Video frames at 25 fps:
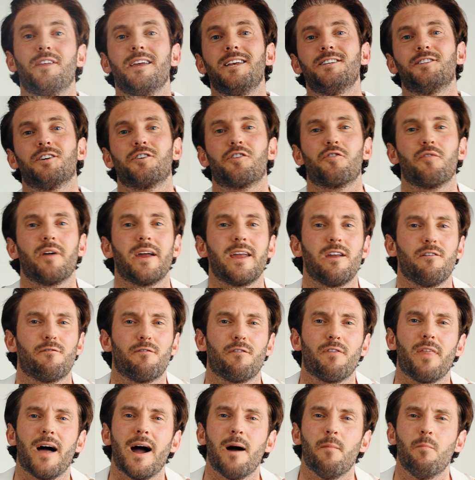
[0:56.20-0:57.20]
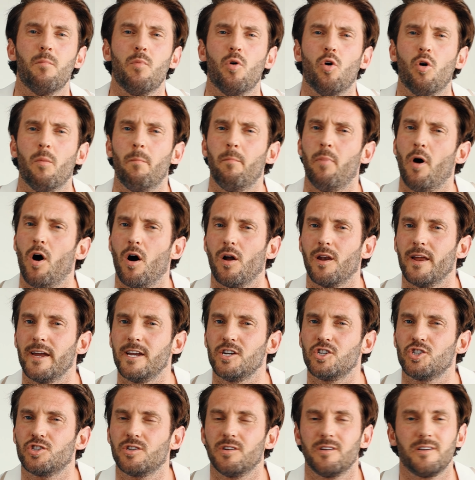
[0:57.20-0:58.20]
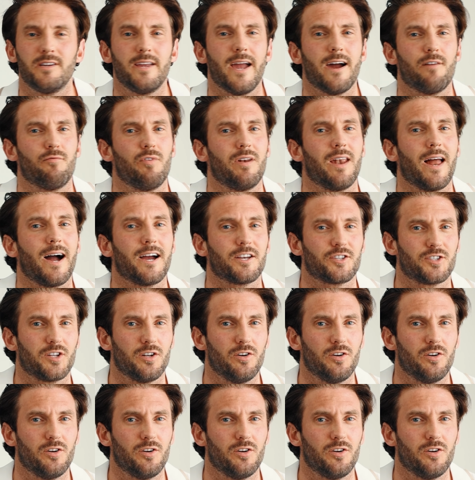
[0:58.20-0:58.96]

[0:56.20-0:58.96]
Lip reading: These are great for that more polished yet relaxed